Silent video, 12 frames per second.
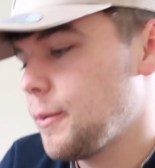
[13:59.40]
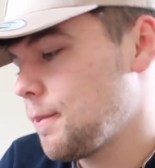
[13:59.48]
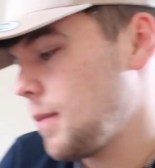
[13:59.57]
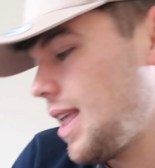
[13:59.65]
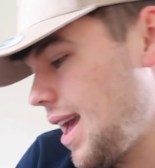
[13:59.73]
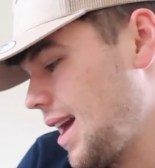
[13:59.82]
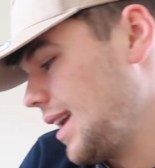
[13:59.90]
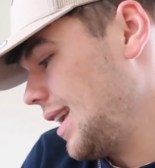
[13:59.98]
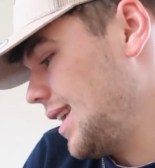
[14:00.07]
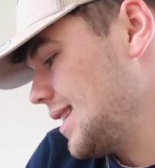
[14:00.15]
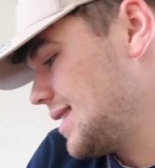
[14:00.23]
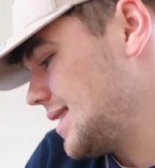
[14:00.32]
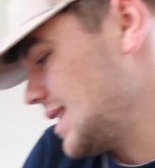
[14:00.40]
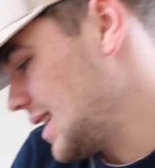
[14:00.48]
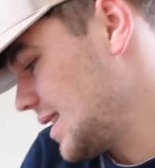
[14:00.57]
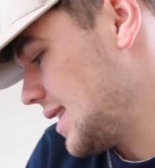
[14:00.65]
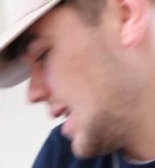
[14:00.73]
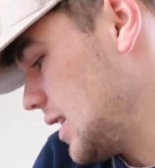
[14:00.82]
But yeah, he is
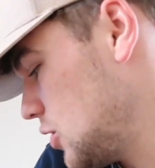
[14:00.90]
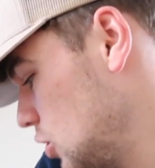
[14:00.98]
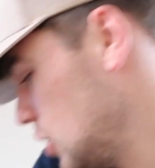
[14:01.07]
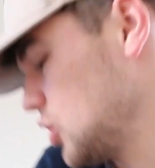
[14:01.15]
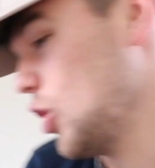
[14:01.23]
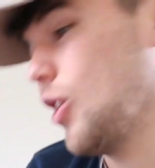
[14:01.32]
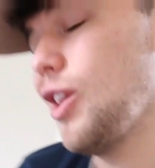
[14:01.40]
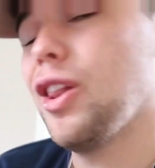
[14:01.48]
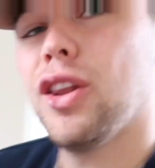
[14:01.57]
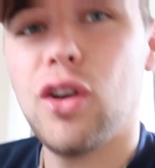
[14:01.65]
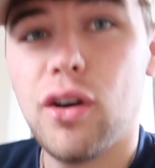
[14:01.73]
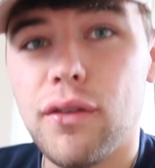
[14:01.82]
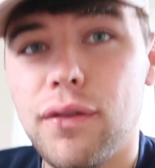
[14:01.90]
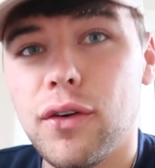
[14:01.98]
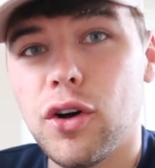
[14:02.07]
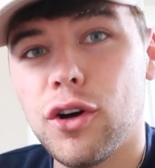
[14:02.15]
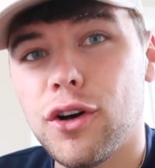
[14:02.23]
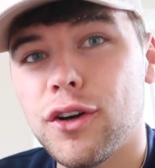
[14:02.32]
60, so he's got a lot of
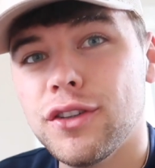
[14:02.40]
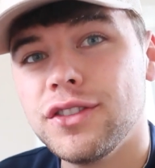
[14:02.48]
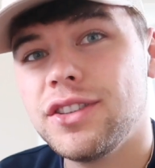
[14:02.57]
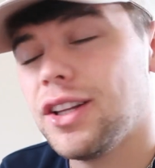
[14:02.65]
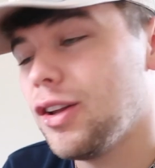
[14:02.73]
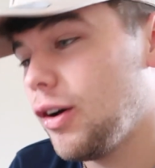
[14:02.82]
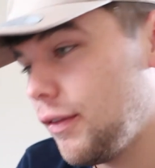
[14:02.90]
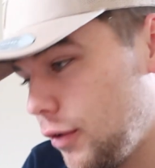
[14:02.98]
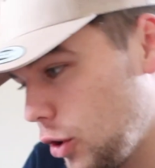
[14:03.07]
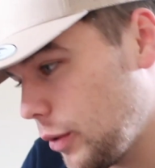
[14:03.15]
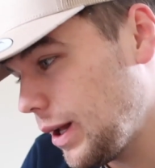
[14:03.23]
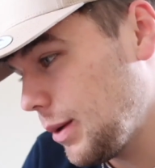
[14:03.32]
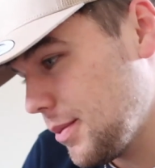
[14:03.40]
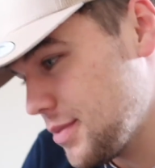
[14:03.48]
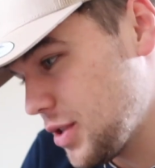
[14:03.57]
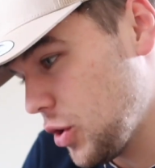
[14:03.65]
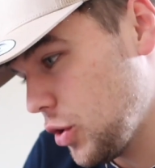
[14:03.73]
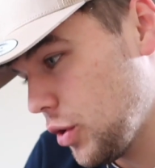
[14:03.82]
photo
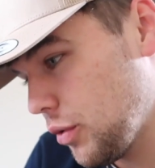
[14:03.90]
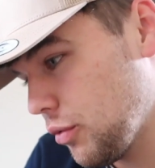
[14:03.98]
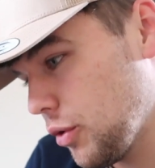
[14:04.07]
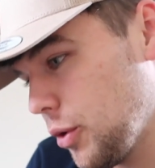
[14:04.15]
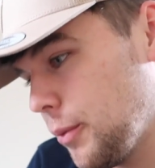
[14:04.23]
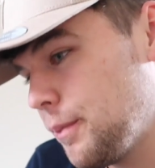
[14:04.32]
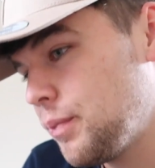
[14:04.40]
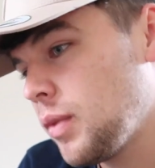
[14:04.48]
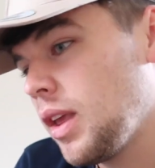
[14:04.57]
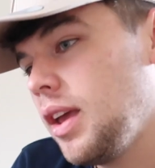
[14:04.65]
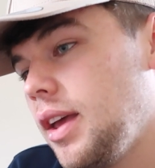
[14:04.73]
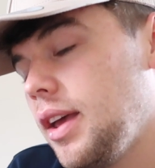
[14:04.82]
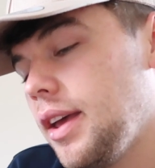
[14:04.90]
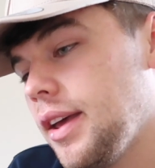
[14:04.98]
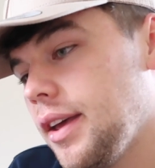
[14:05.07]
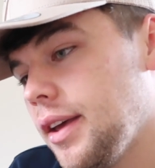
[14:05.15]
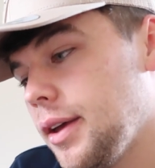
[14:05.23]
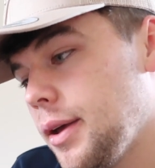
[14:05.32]
albums to go through.
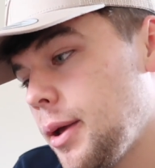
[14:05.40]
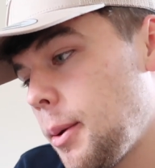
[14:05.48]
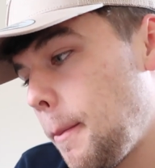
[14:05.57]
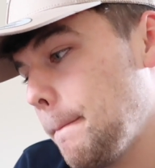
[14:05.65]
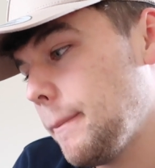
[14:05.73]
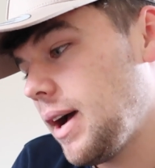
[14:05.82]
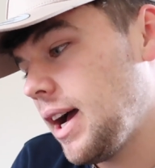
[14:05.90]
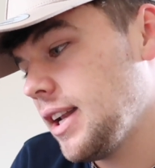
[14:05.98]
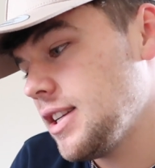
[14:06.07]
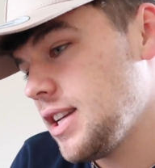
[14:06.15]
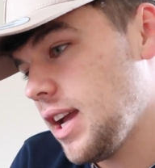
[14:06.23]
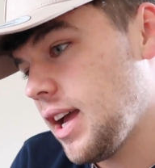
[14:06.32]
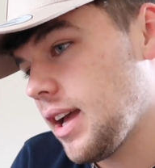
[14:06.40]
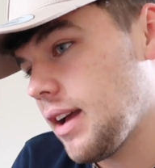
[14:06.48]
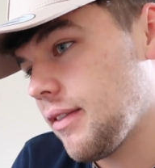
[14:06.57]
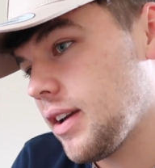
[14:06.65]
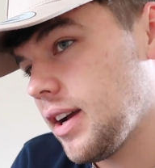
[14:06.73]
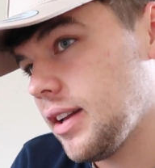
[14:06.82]
And yeah,
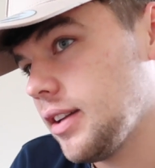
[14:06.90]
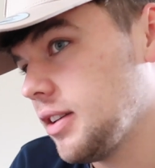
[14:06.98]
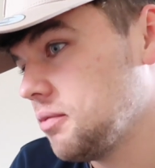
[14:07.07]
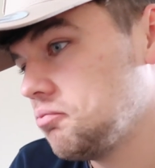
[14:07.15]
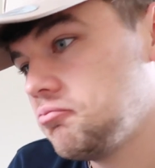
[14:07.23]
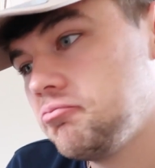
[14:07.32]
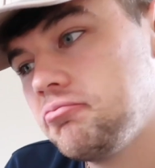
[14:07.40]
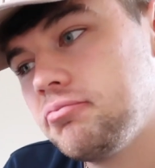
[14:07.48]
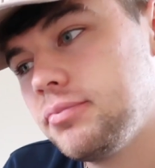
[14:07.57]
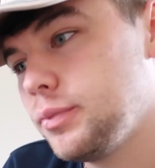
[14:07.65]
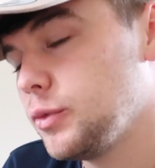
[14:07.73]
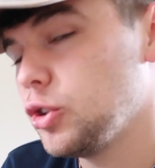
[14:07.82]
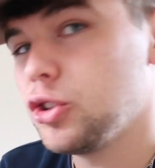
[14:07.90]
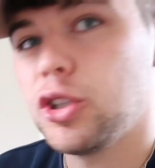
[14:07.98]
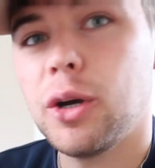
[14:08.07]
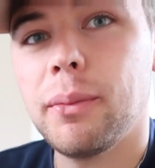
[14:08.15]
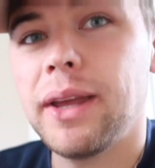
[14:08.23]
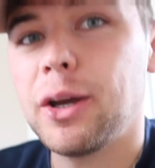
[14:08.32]
I've kind of just
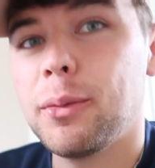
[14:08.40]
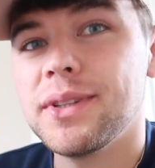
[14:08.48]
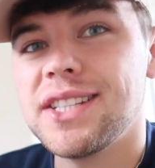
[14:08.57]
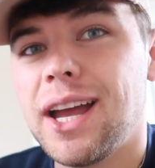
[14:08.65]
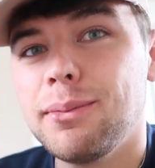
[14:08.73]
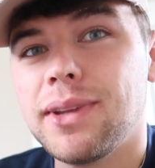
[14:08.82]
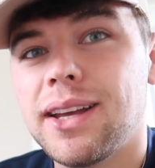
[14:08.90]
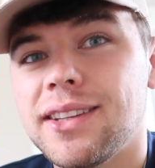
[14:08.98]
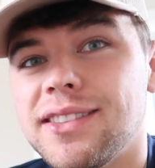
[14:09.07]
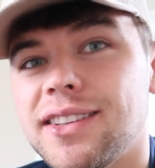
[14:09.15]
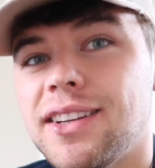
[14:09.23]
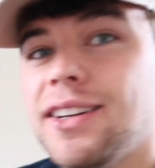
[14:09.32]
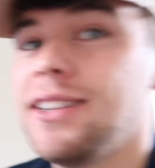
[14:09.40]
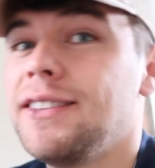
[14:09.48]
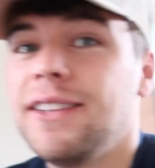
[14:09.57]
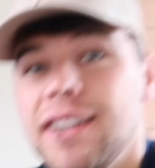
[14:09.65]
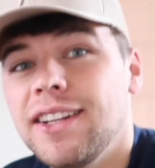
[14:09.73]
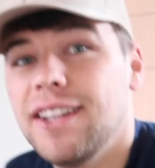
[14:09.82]
got to make up a timeline, so
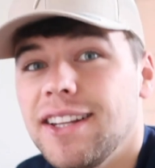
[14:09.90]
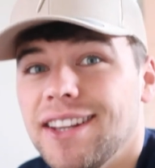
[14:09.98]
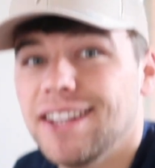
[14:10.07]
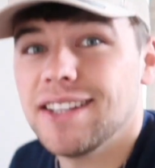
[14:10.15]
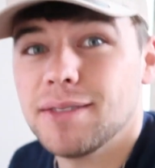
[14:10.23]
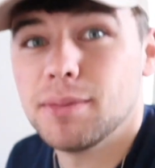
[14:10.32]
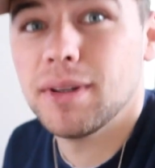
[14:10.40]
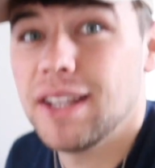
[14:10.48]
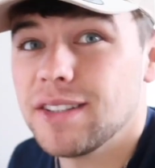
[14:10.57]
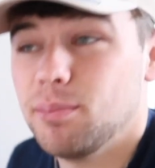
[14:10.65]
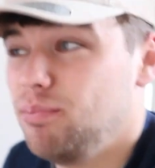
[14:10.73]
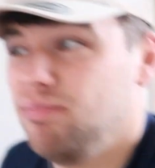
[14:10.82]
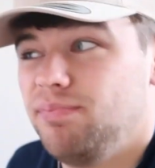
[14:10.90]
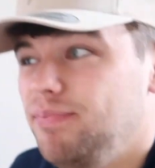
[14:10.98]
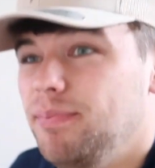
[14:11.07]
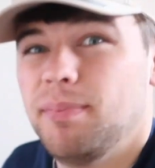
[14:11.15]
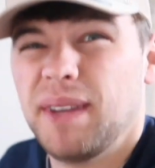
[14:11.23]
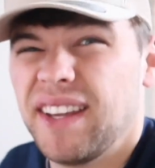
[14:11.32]
let's
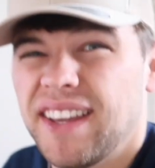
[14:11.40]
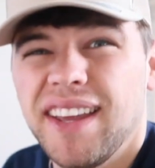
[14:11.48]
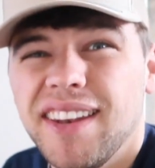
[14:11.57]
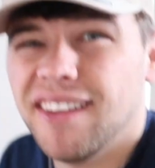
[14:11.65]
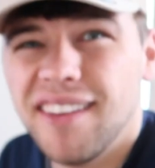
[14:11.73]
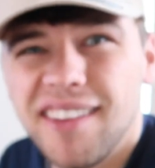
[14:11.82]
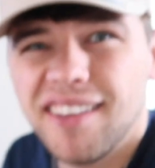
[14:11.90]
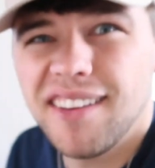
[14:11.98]
begin.